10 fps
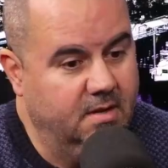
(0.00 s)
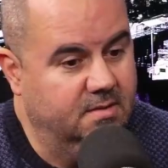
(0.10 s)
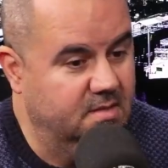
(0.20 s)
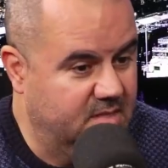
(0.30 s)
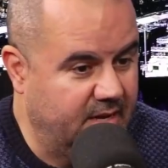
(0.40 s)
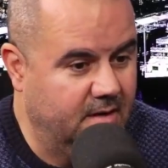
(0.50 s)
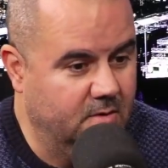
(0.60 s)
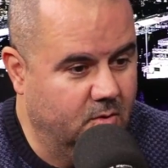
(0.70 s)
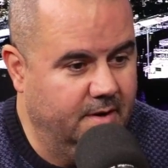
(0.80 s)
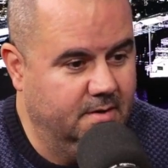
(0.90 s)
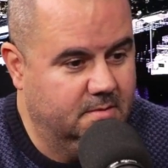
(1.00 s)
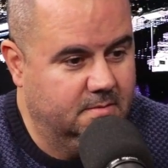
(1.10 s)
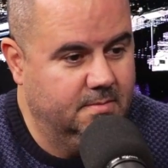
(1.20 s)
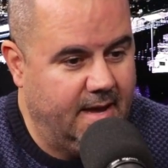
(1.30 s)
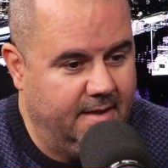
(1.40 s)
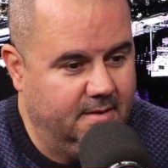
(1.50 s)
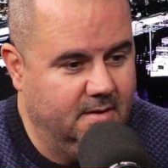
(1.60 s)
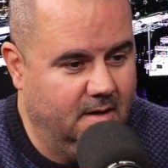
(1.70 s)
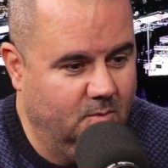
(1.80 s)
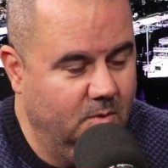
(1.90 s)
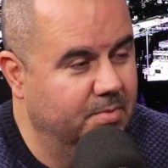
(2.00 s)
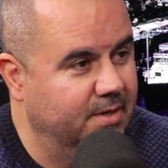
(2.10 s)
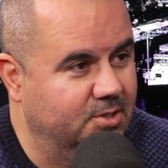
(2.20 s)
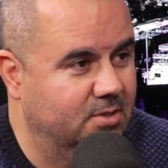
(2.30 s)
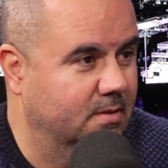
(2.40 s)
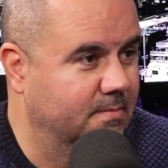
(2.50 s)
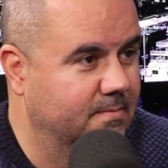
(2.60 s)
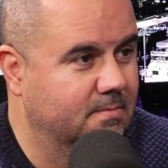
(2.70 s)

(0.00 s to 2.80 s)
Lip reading: he's the second greatest athlete out of Woodbridge. And